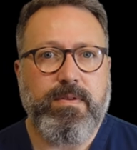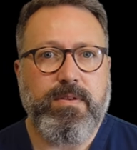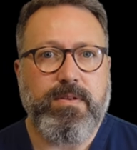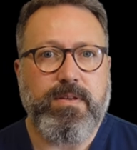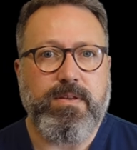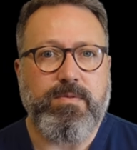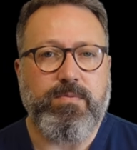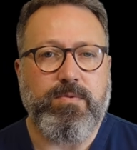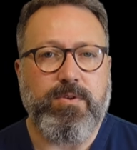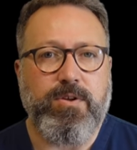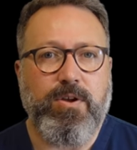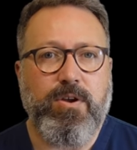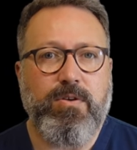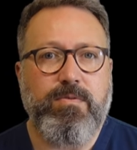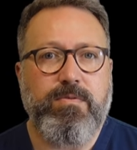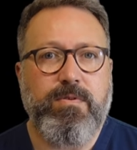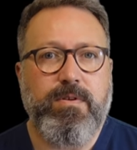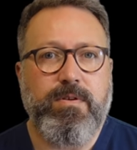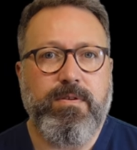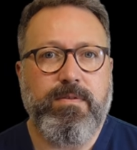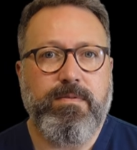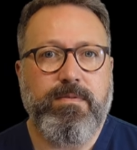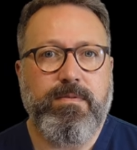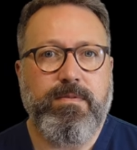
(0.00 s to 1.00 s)
Doesn't wanna
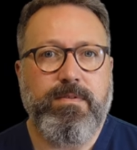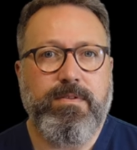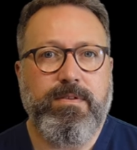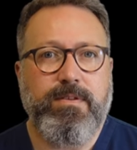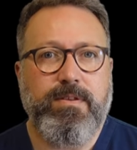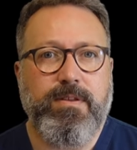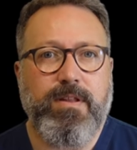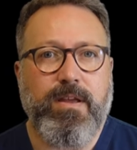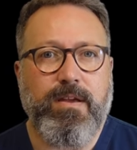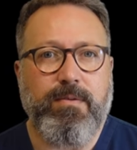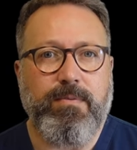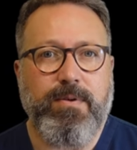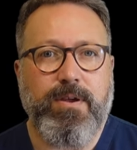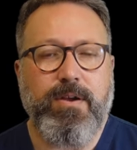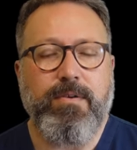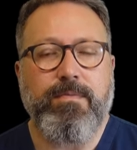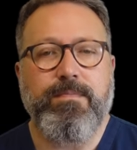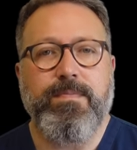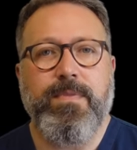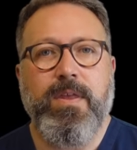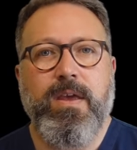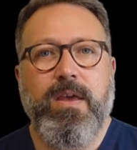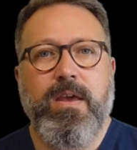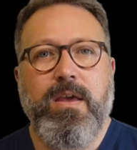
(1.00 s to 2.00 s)
go. There we
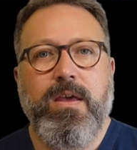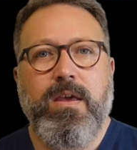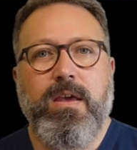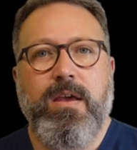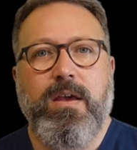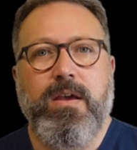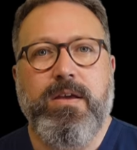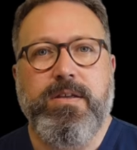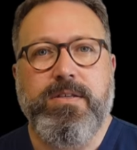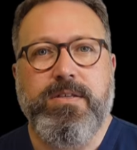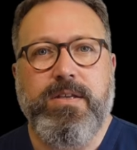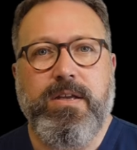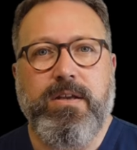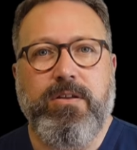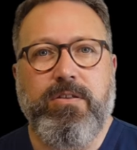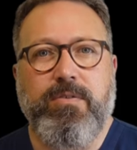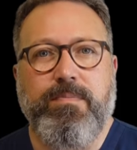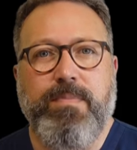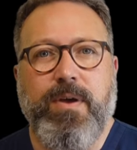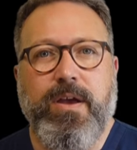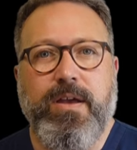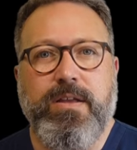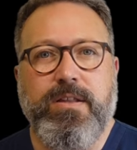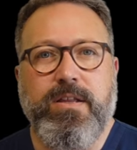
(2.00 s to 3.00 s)
go. Let's take a
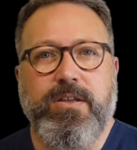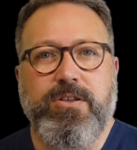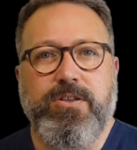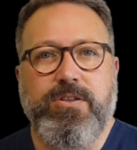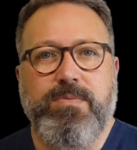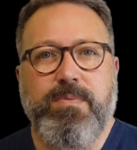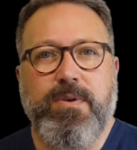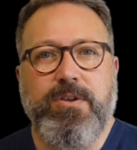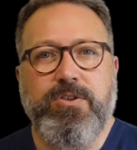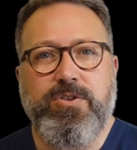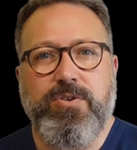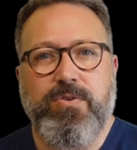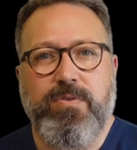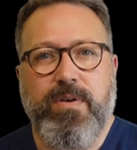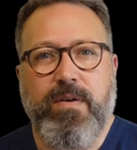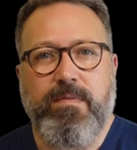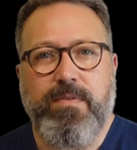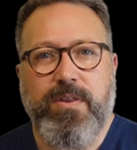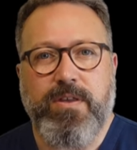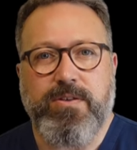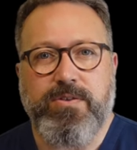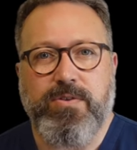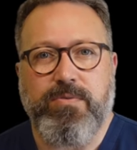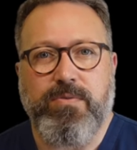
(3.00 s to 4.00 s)
look behind there, just make sure
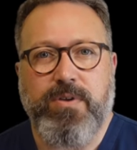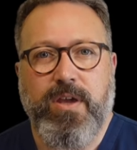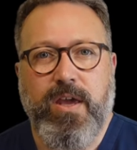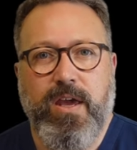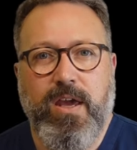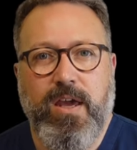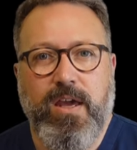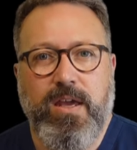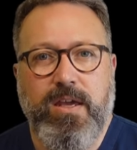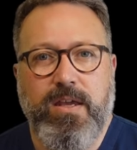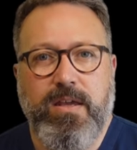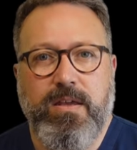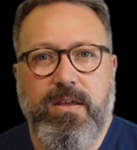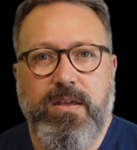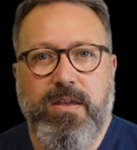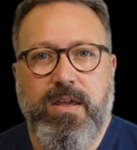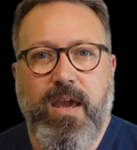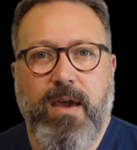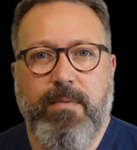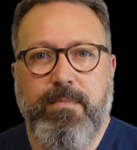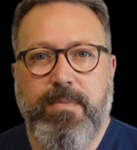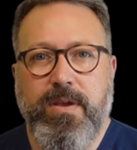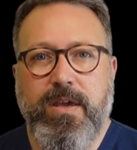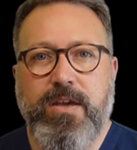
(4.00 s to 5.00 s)
everything's okay.
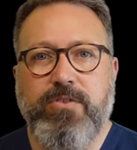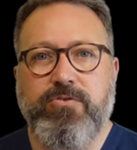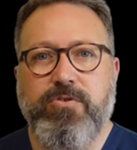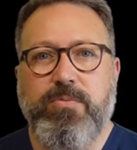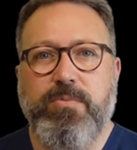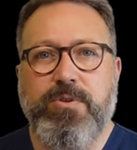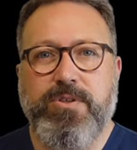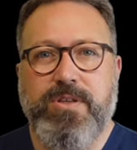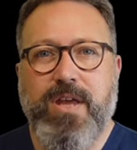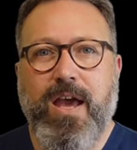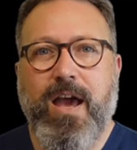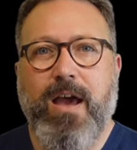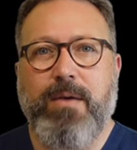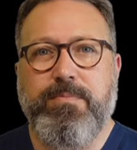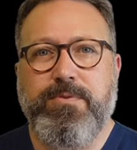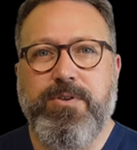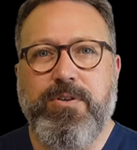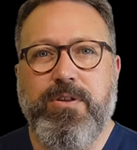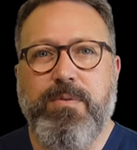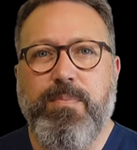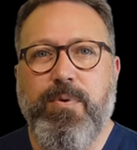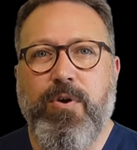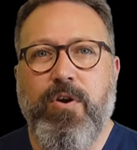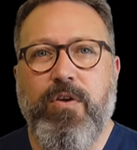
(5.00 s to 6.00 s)
Yep, eardrum looks
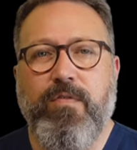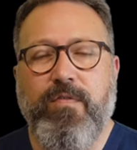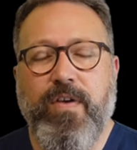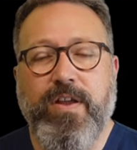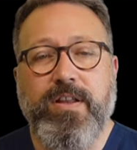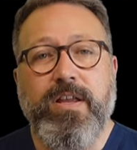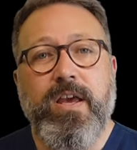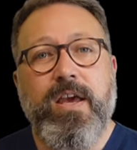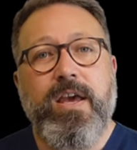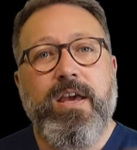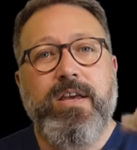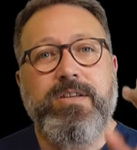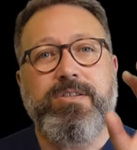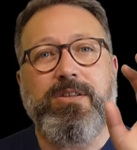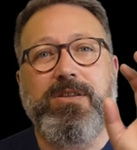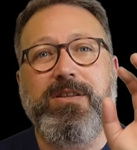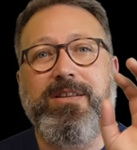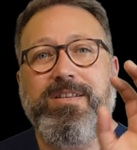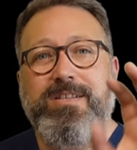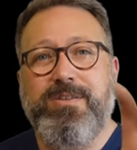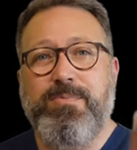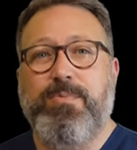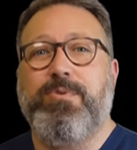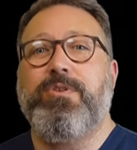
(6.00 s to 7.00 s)
absolutely perfect. So
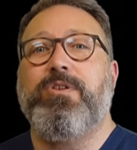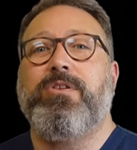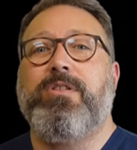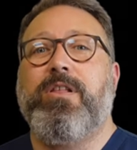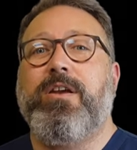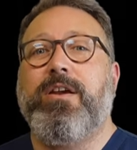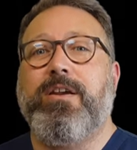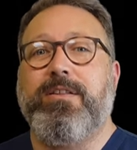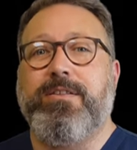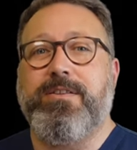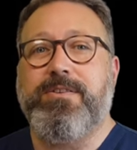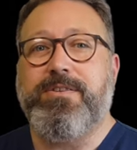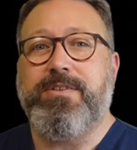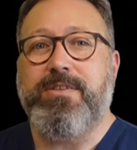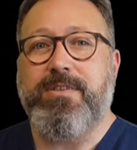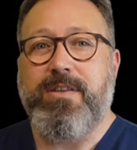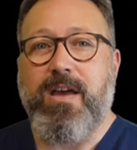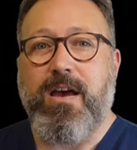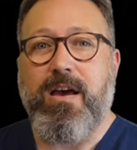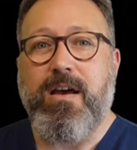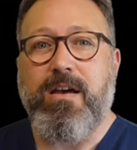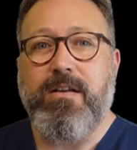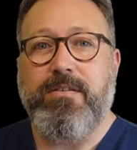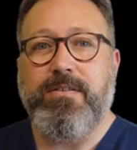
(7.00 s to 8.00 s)
this is what it looked like at the
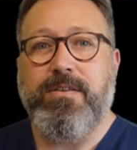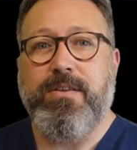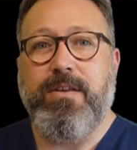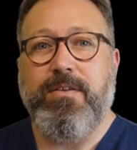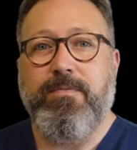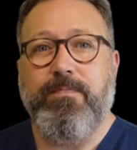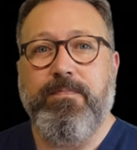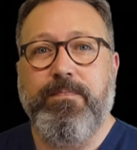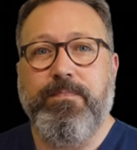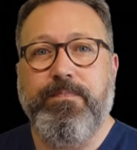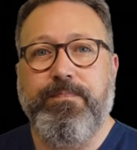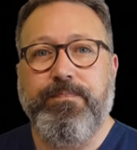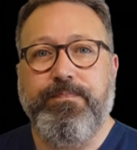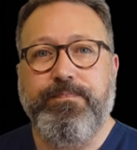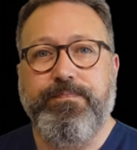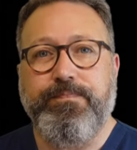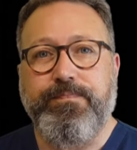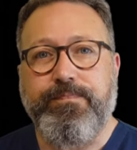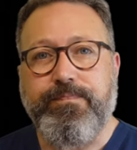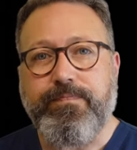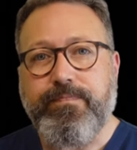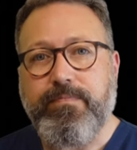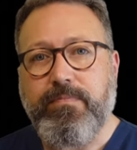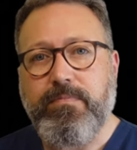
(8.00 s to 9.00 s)
start.
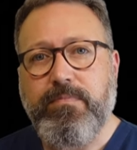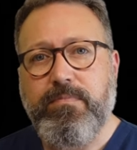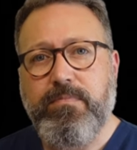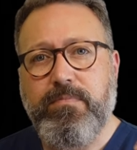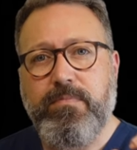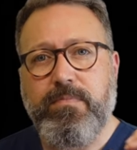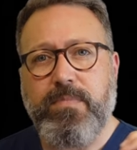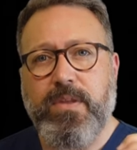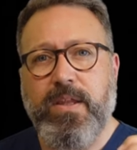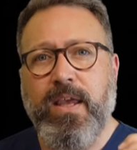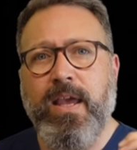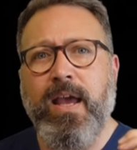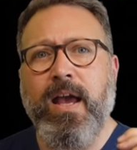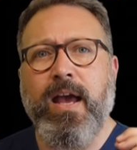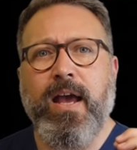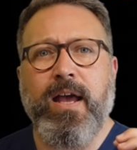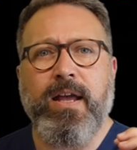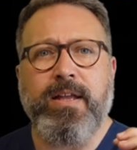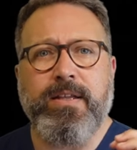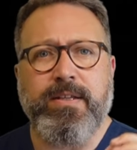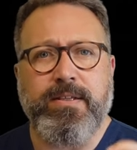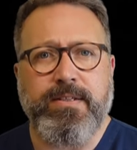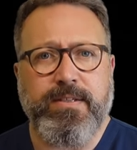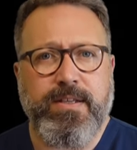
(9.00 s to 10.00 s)

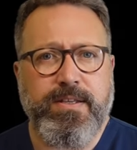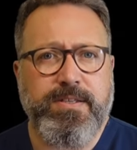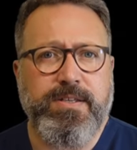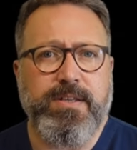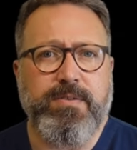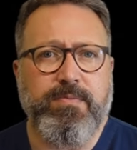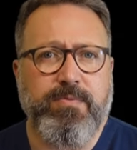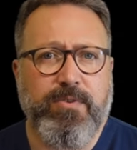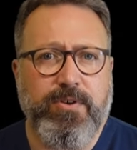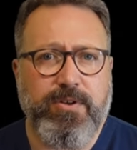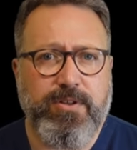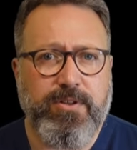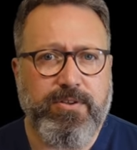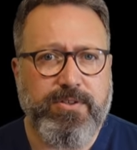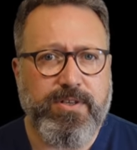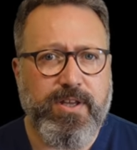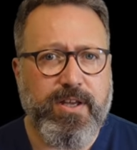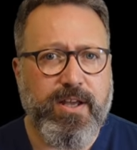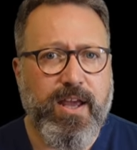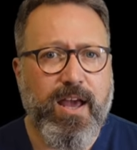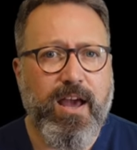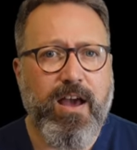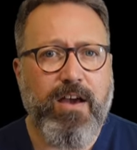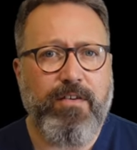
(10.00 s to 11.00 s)
And this is what it looks
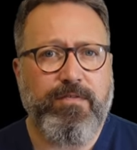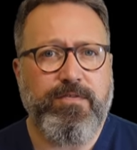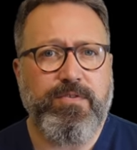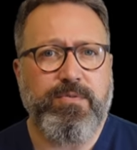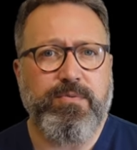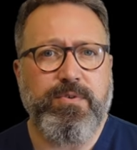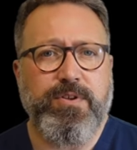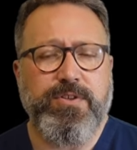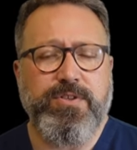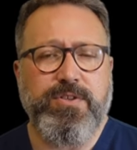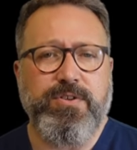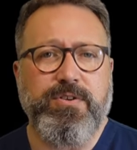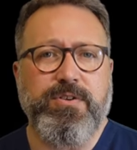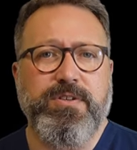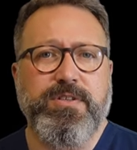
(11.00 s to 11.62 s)
like afterwards.